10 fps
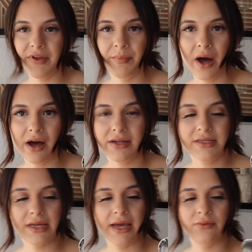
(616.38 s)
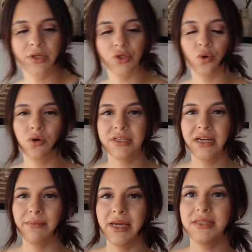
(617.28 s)
pods, and what's cool is that
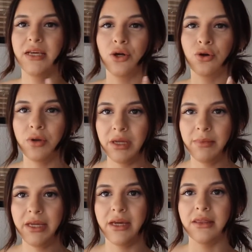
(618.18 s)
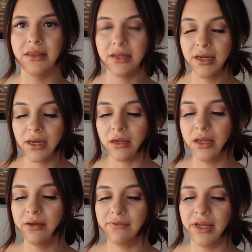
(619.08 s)
it makes it creamy and thick and
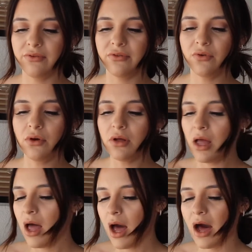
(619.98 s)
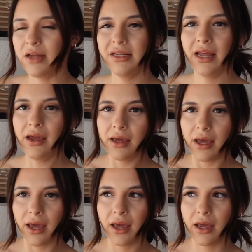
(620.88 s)
like flavorful, unlike
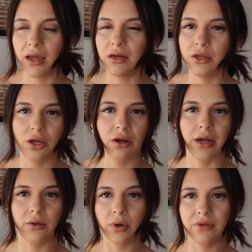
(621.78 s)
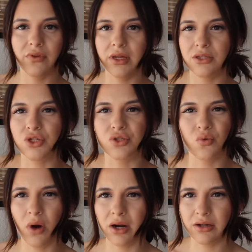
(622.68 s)
a Keurig where I feel like it's just
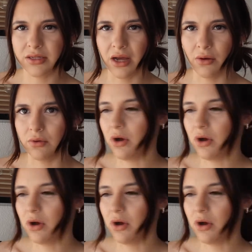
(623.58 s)
watered down